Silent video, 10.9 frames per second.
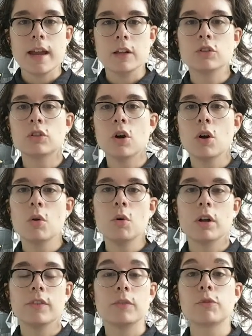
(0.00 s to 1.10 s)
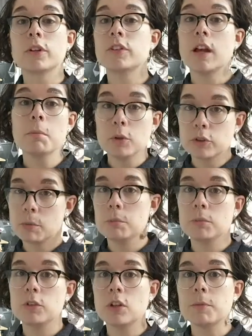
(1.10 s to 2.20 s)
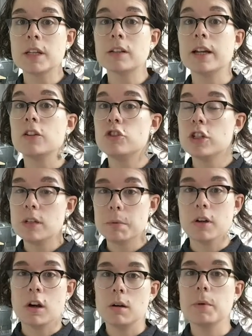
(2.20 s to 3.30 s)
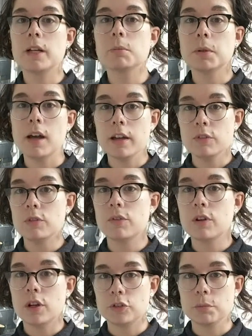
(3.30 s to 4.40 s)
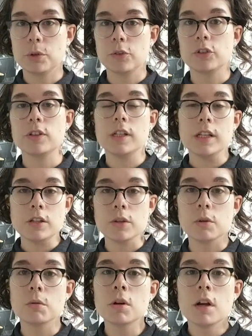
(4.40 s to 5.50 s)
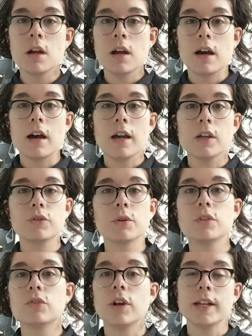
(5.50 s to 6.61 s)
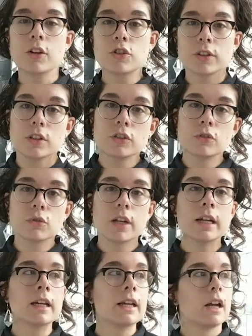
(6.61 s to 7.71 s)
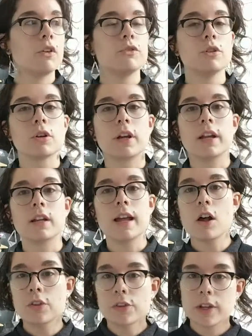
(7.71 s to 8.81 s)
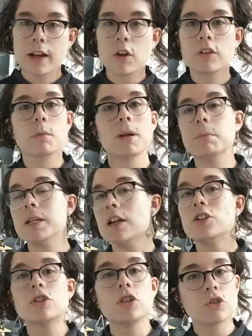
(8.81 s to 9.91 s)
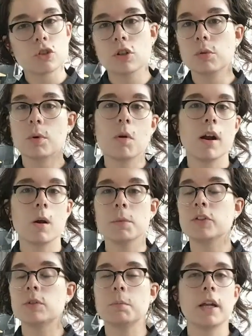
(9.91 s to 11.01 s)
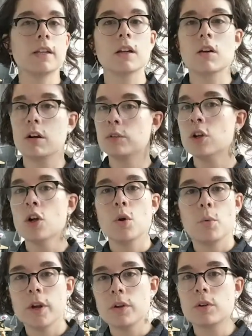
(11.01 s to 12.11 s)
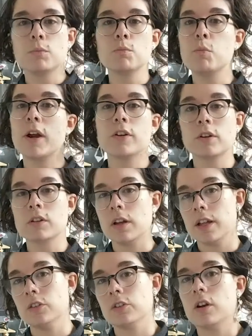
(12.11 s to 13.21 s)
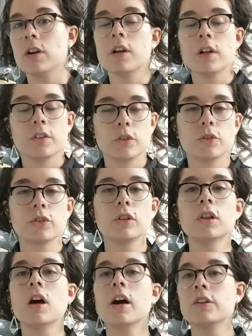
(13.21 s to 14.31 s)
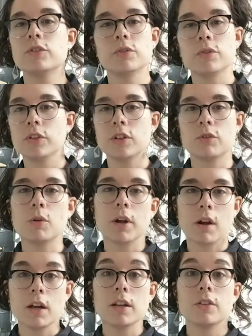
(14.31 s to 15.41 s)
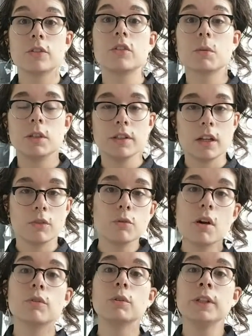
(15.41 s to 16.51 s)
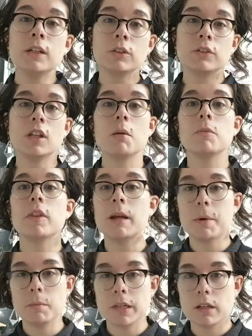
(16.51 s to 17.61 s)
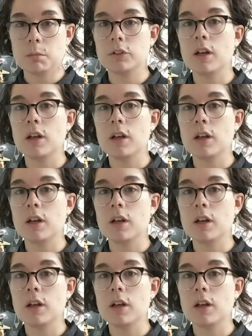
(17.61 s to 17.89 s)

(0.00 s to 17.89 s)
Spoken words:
And so, for example, something like GDPR might apply if you have customers in the EU. If you're in the financial industry, if you're in healthcare, there might be additional requirements depending on where your clients are. There's a lot of different stuff going on, and this is something that if you have a legal team, they might be able to